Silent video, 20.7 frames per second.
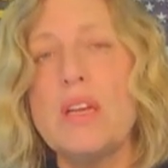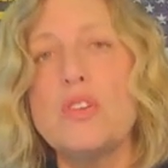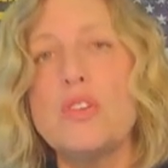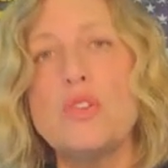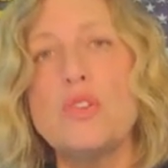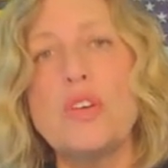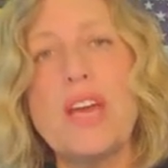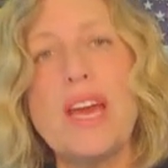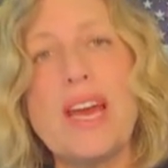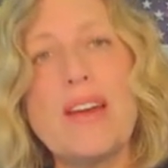
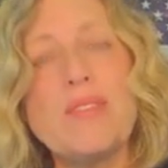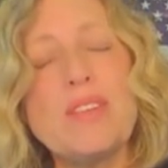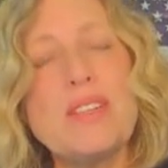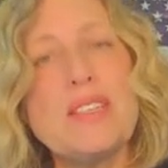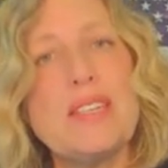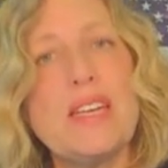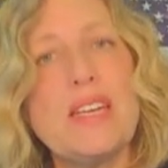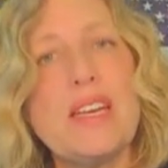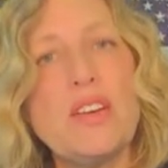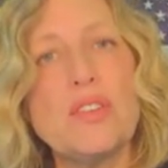So you have
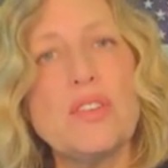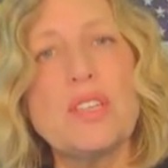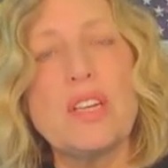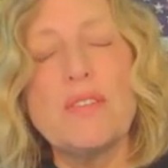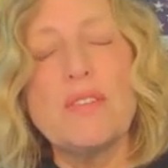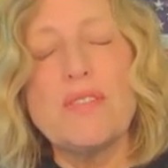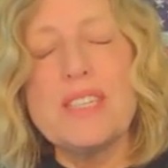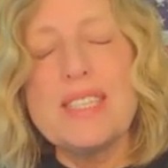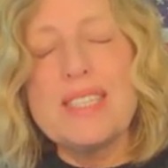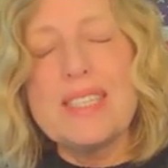to say to
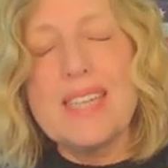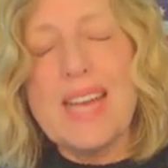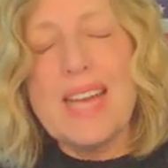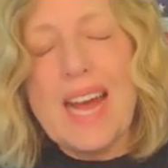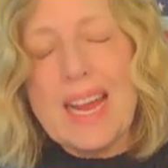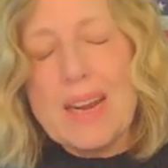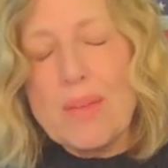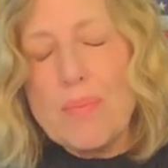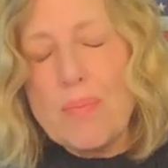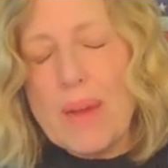yourself, it's
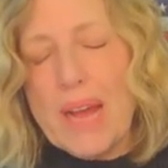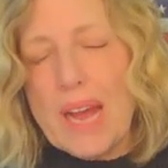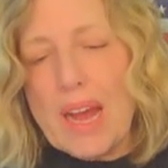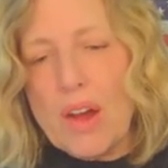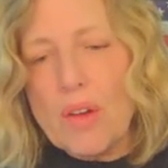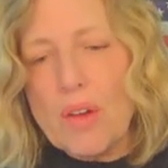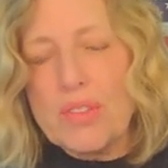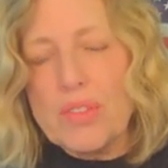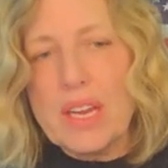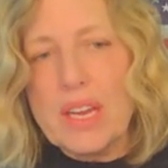not
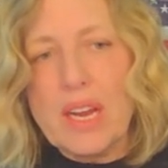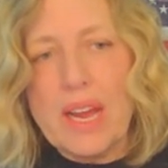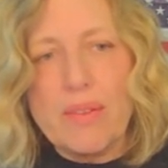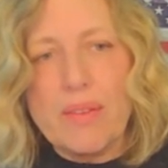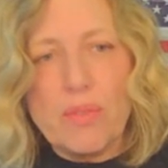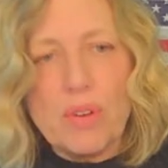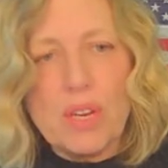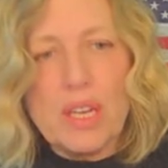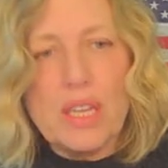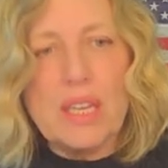about that I
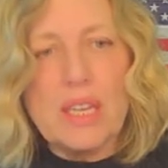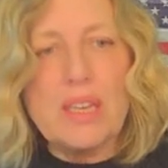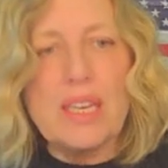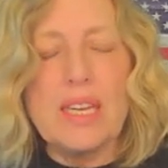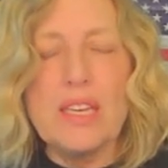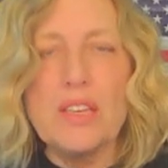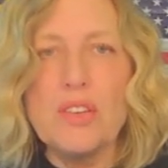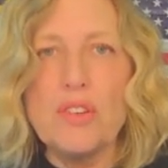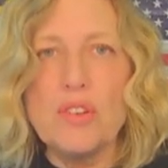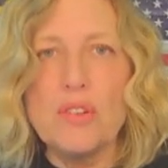really
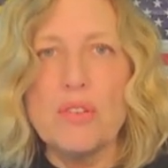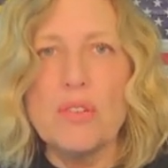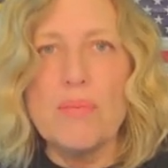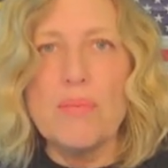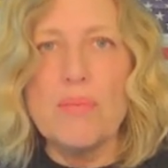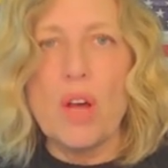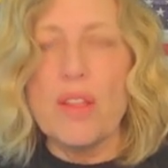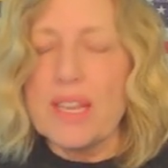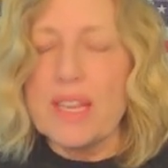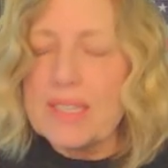need to do
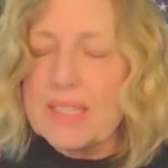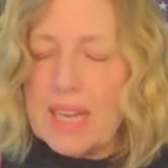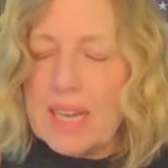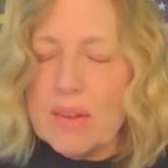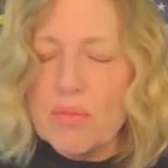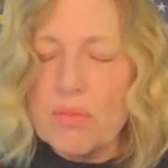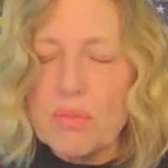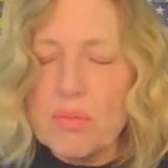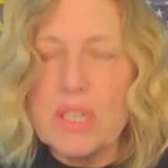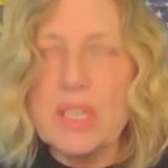them all. That's
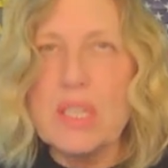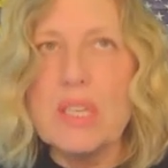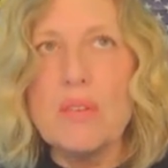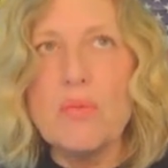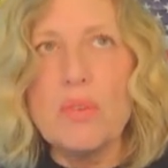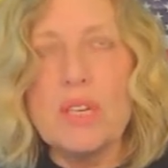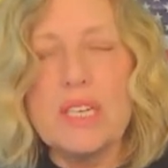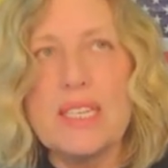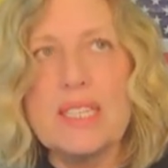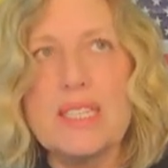not
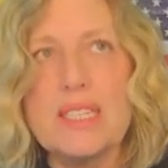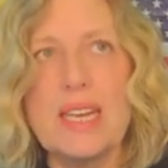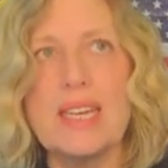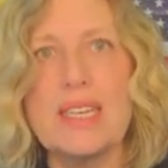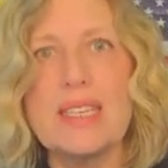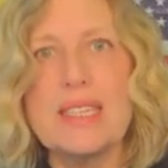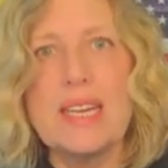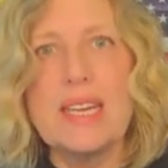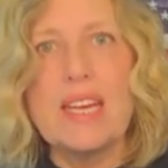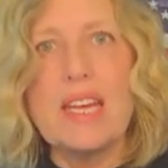really what it's
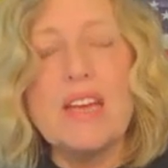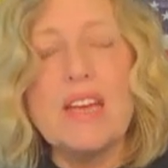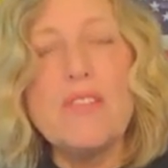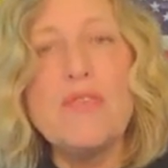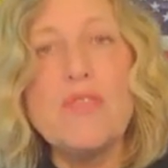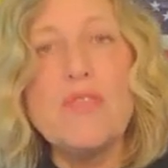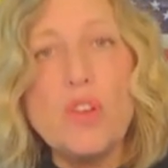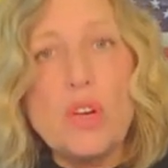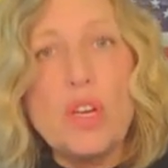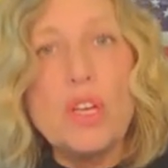saying. It's saying
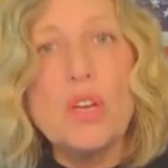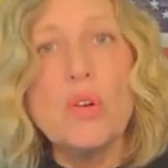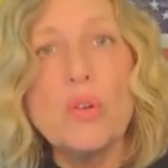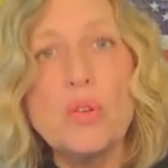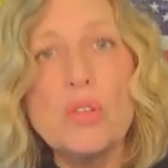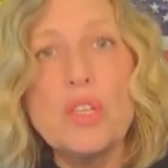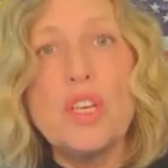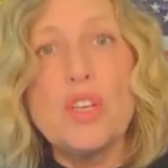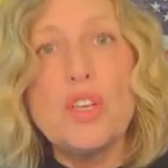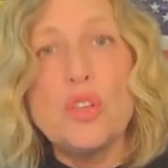if you can
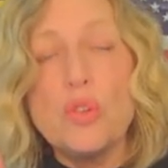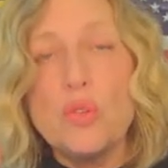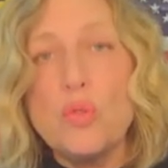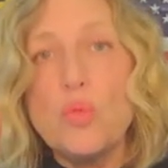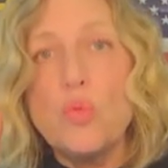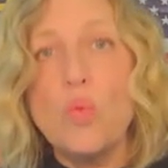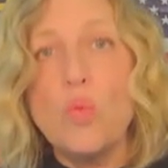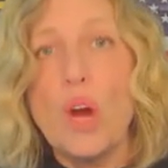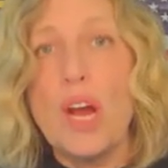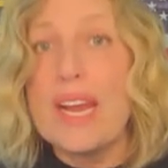only
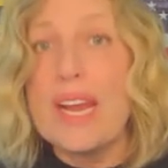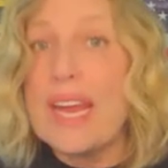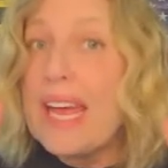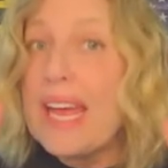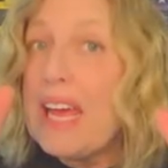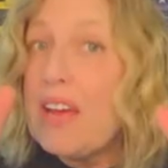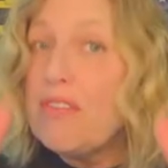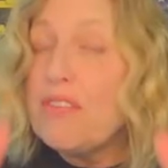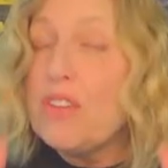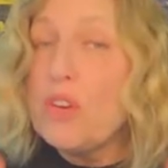do one,
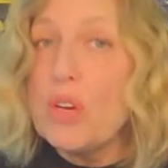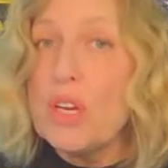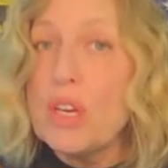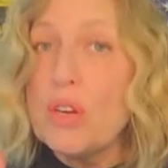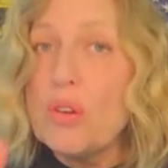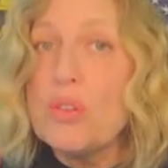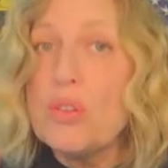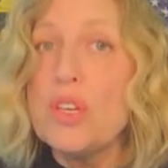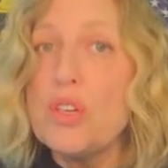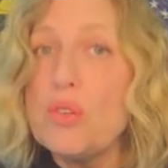if you
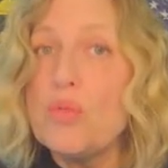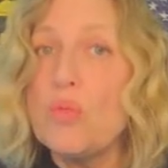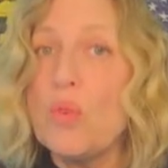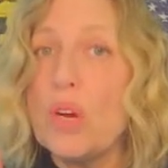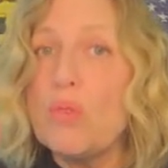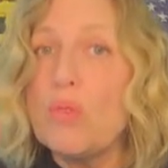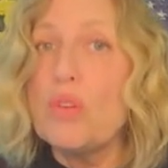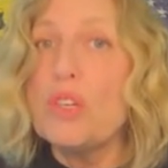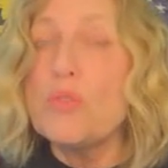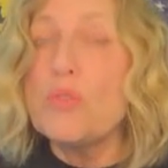can only do
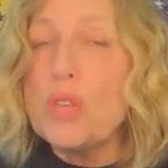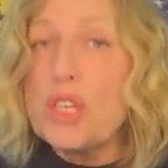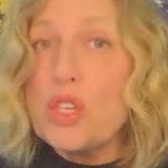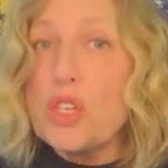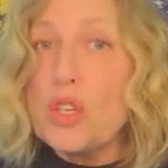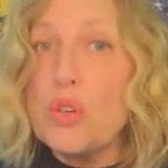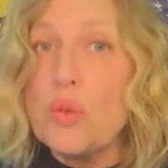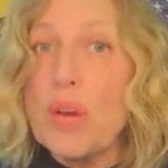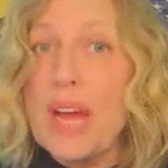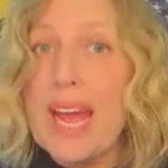one, which one
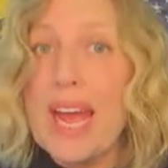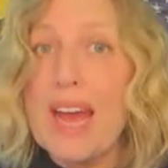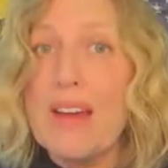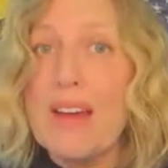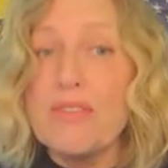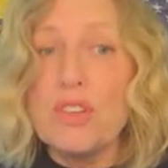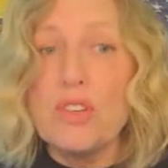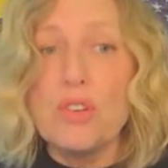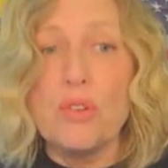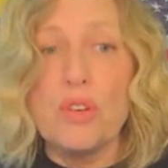do you
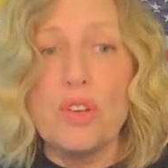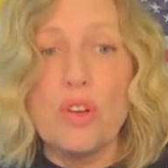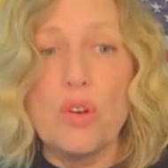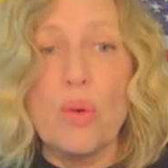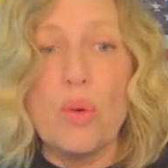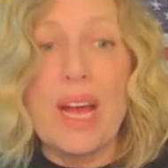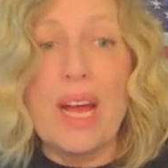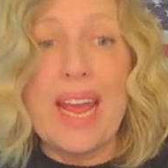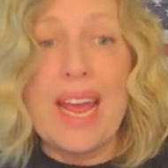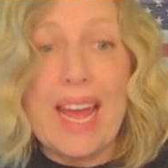have to do? And you
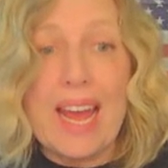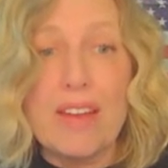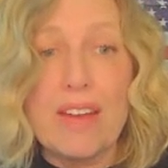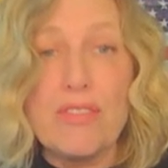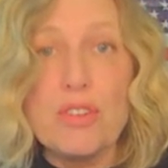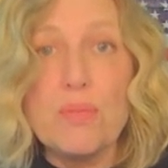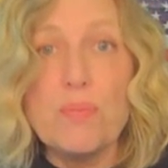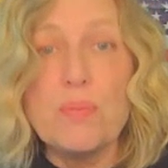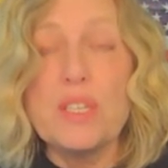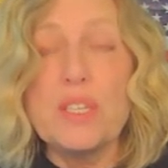go, I
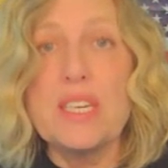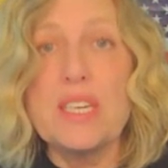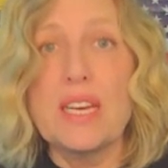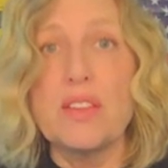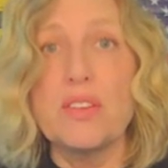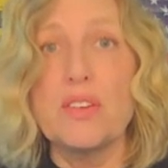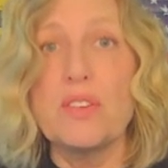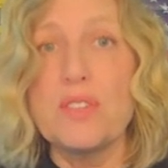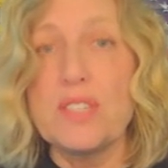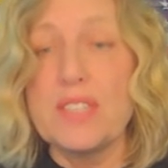have to
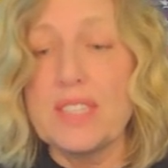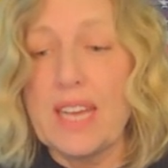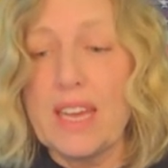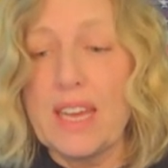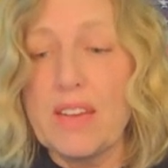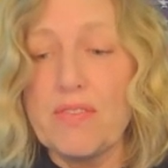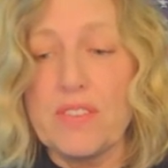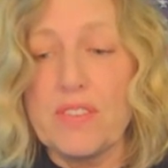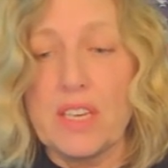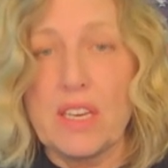protect their
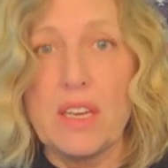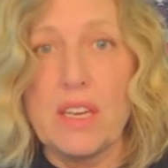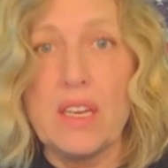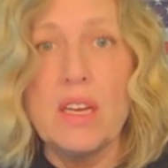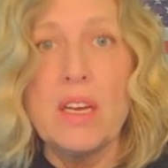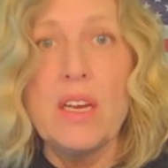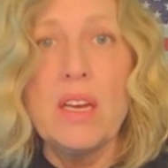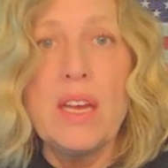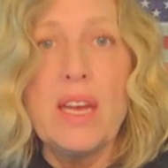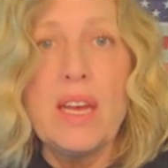
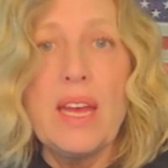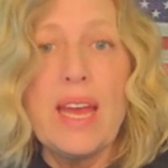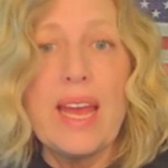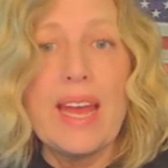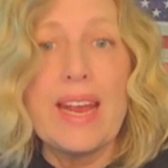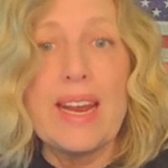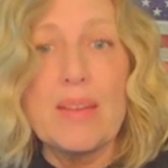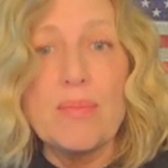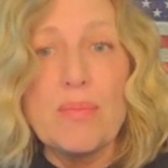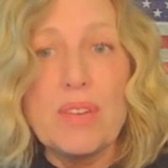safety
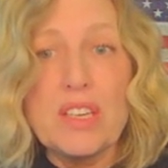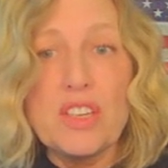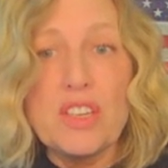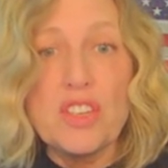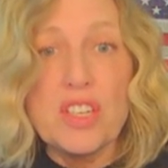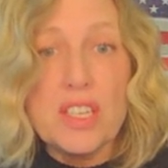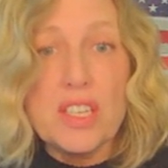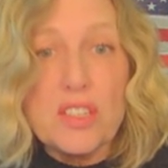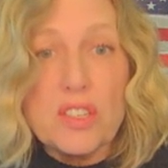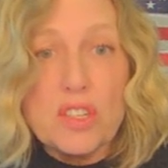and I'm
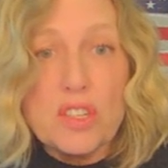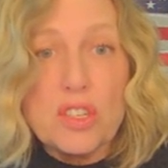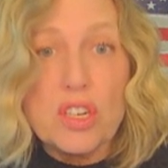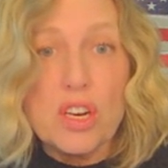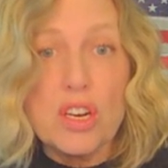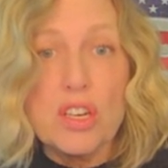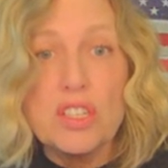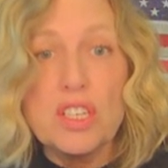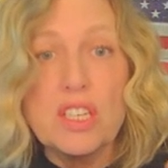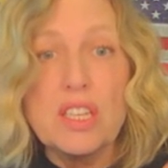
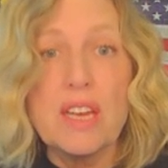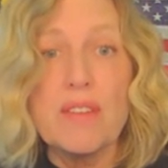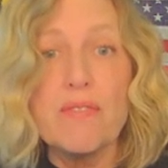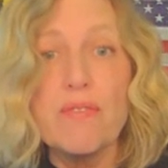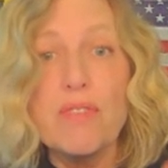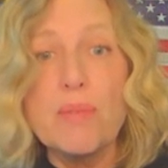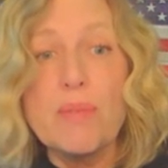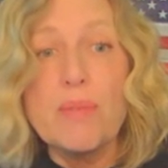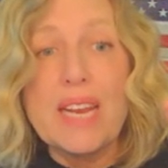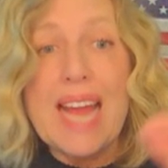discharging
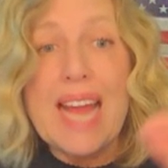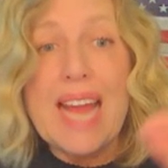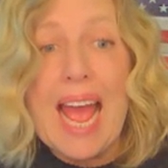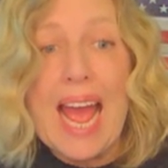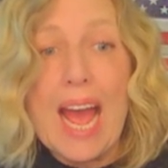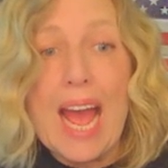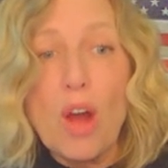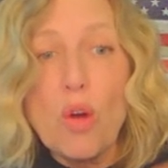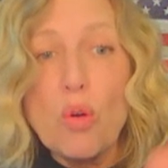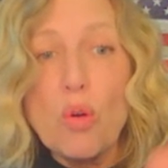them from an
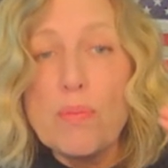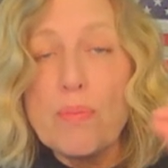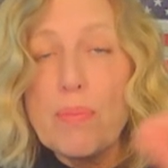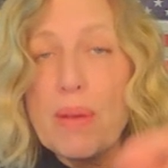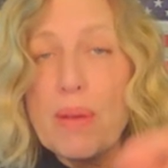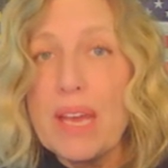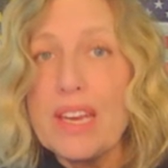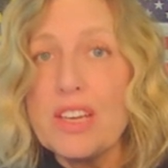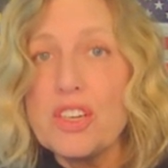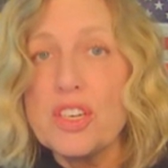
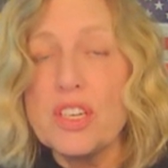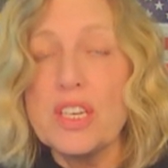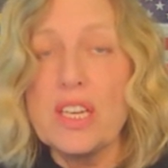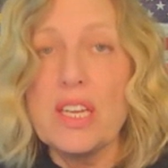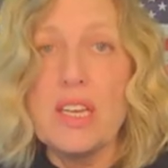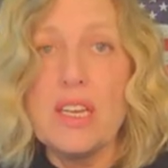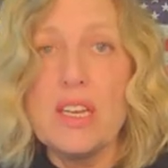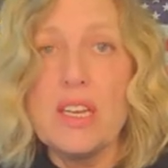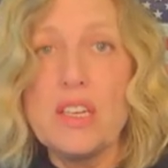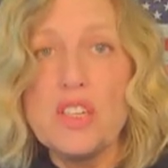outpatient
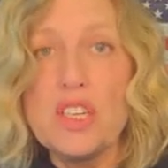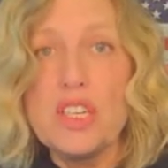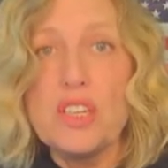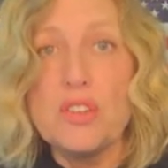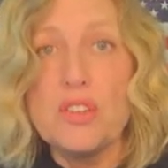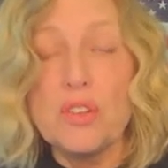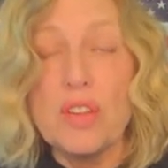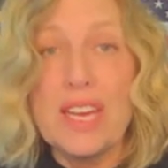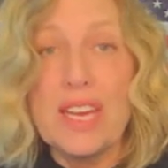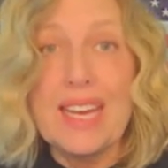
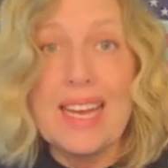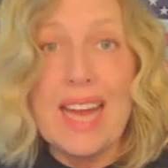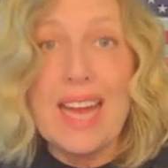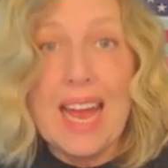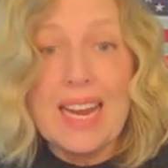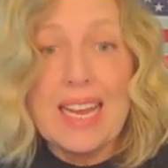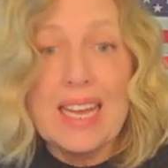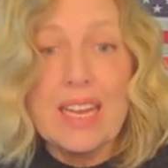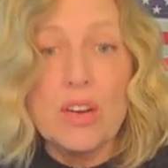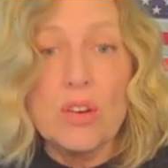EEG. So they
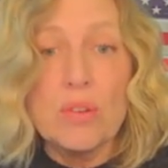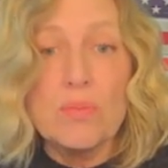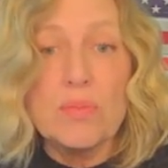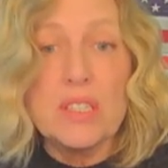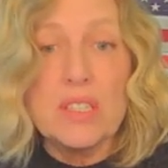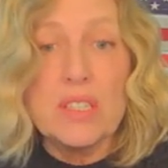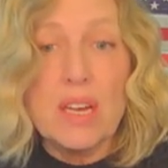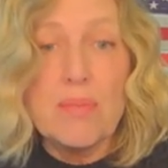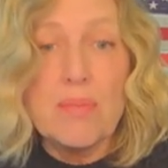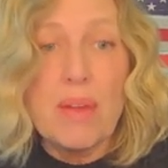got to get home
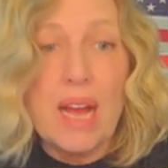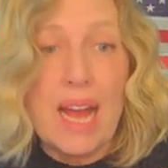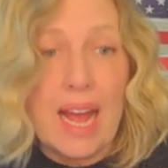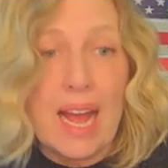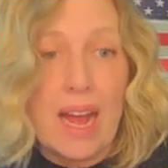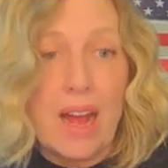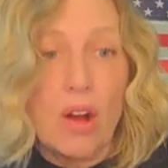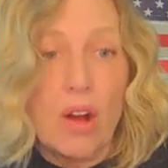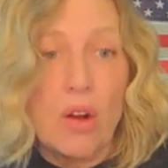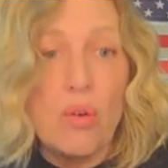
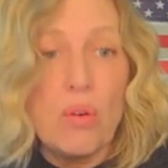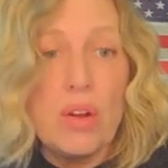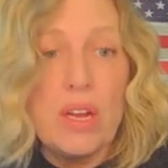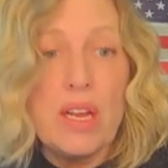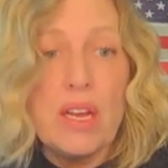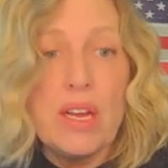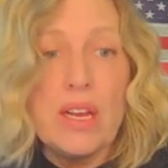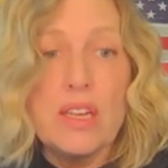somehow.